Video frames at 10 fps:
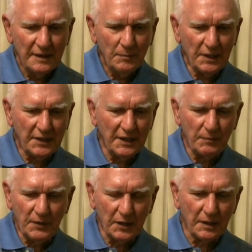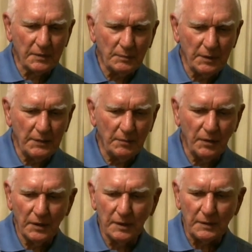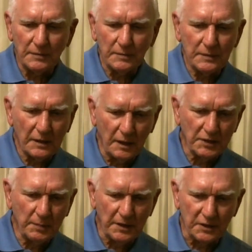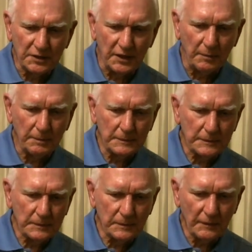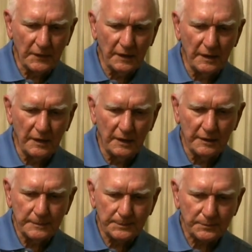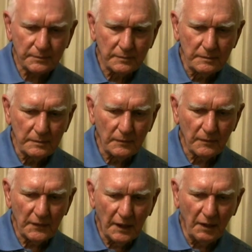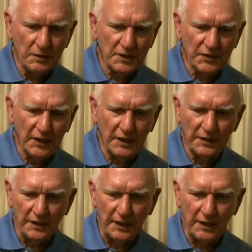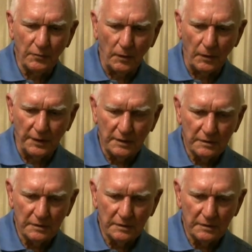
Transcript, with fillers: but they took put me aboard the hospital ship and I was assigned to the headboard